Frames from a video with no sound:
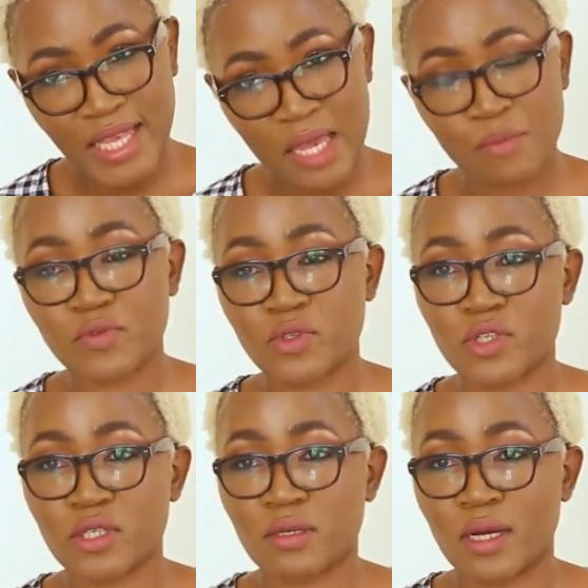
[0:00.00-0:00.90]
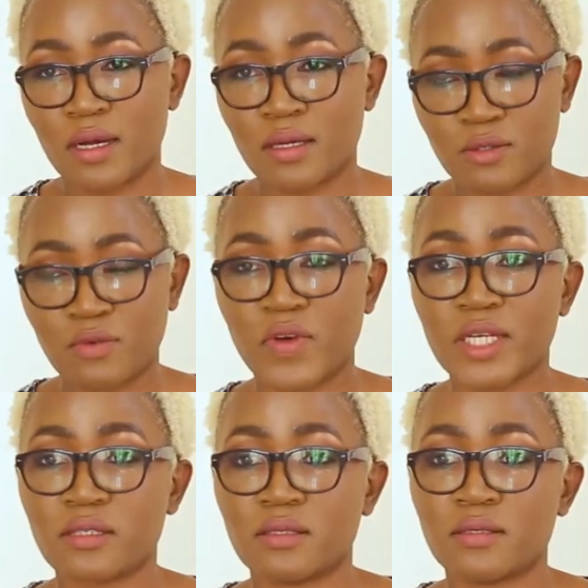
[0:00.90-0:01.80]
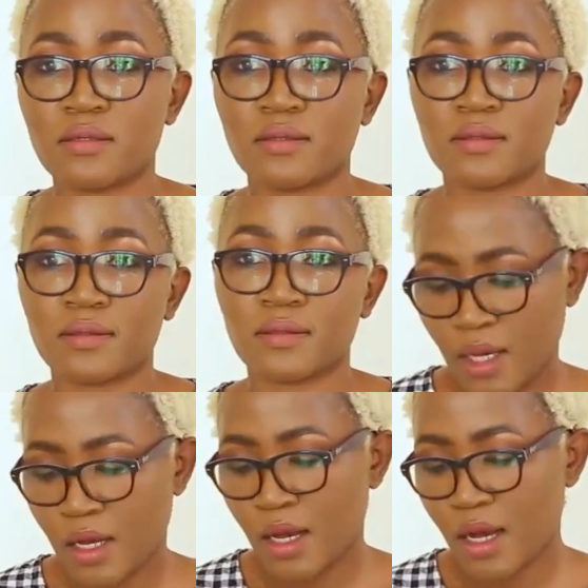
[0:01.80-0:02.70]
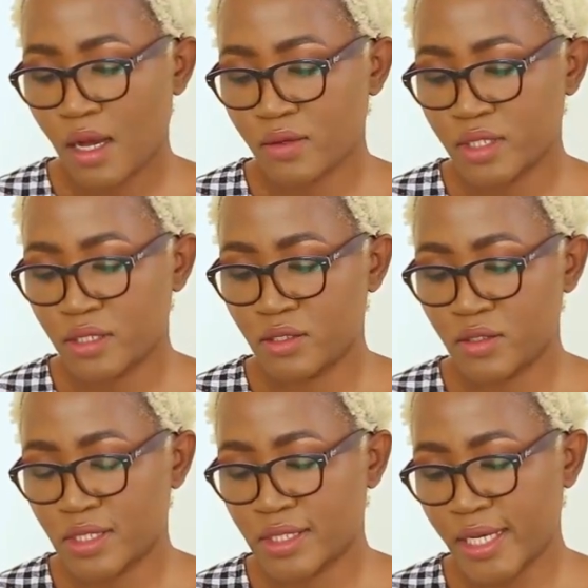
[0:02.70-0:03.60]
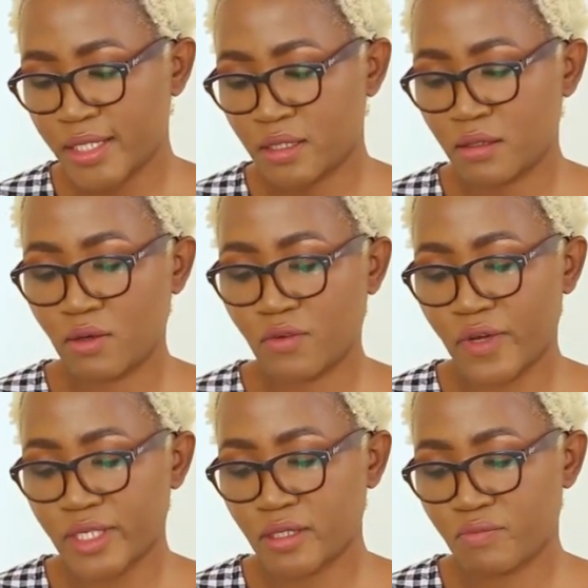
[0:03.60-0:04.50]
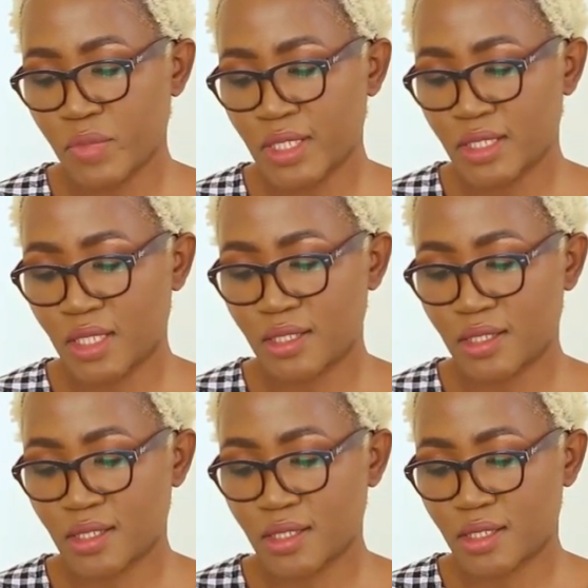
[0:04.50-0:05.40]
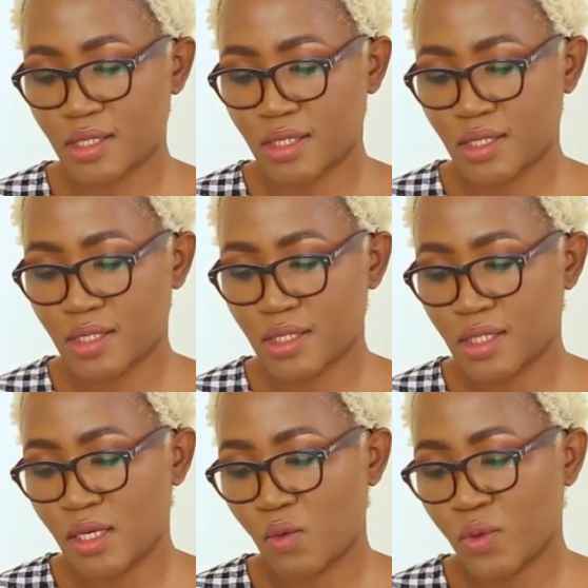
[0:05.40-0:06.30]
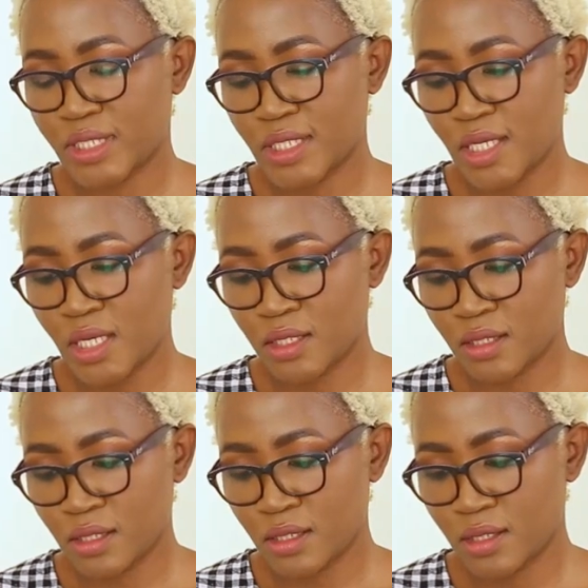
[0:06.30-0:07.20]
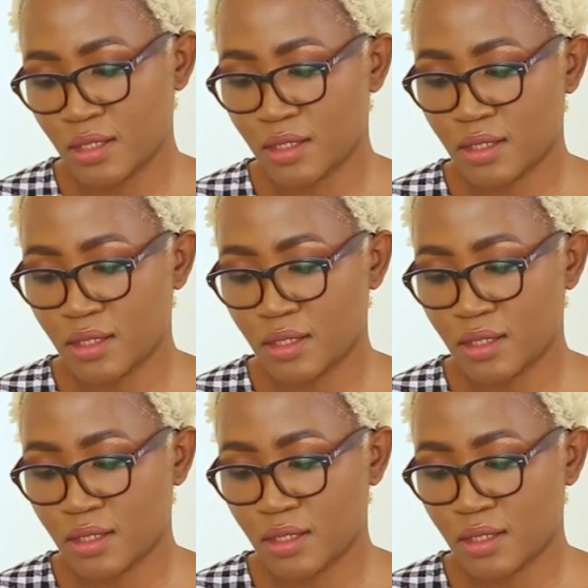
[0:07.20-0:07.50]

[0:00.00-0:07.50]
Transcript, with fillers: I moved to, uh, to fashion. How did you start your fashion business? Was it easy?